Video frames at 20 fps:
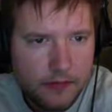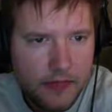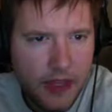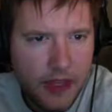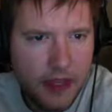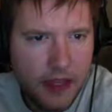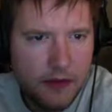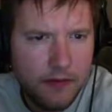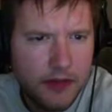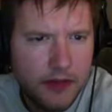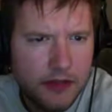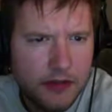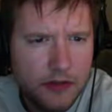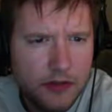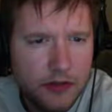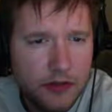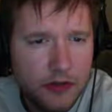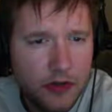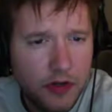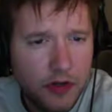investors
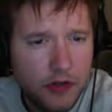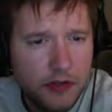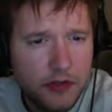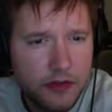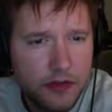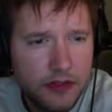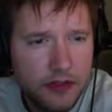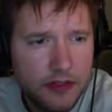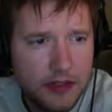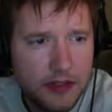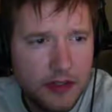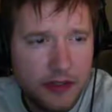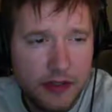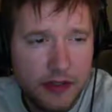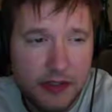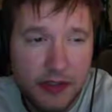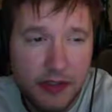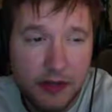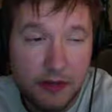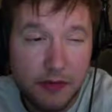should also consider the
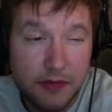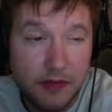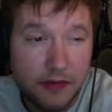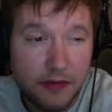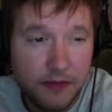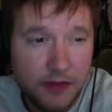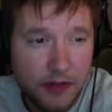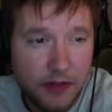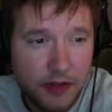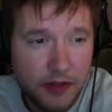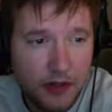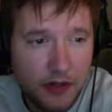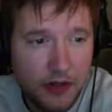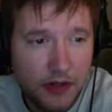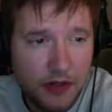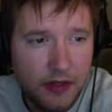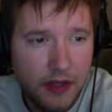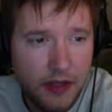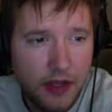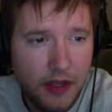sequence of
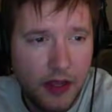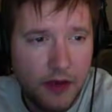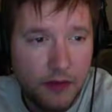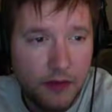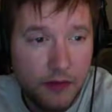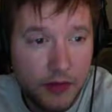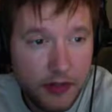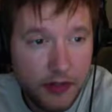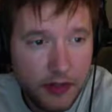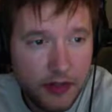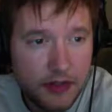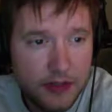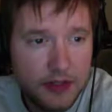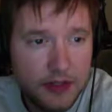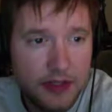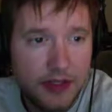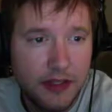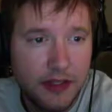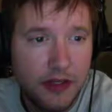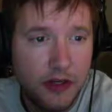returns
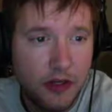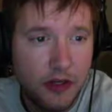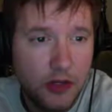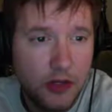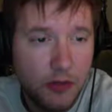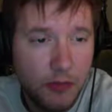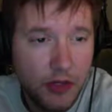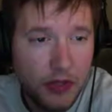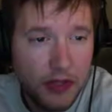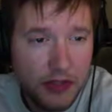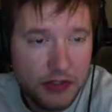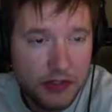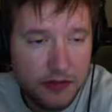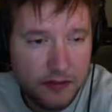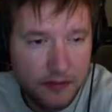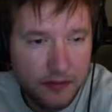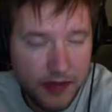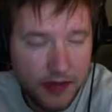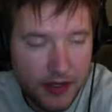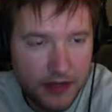in the accumulation
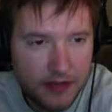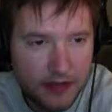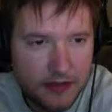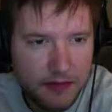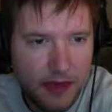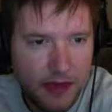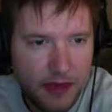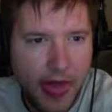phase.